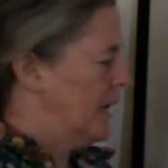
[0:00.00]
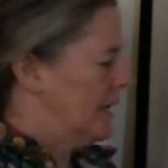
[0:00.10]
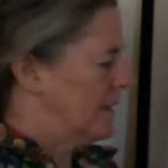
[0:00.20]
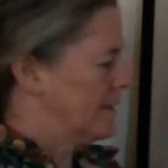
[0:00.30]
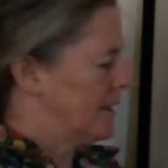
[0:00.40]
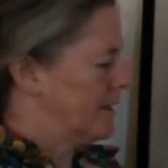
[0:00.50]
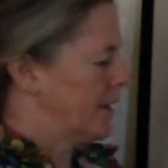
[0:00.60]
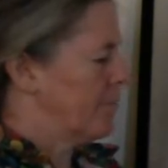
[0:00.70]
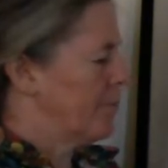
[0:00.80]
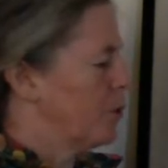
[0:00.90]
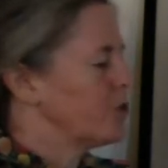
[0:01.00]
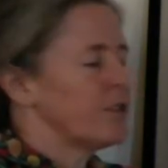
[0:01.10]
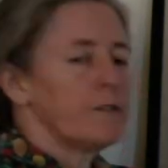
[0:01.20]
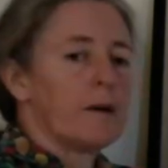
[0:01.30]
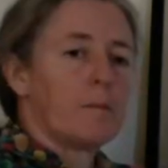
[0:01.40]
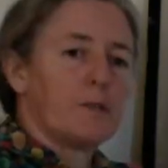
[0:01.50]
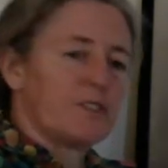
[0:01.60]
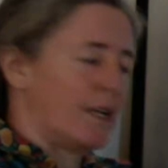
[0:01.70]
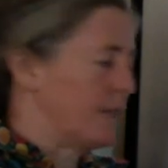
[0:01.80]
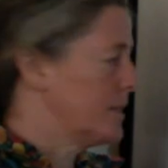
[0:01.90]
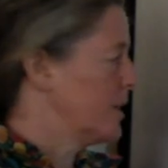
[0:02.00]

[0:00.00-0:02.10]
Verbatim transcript: is that they mostly represent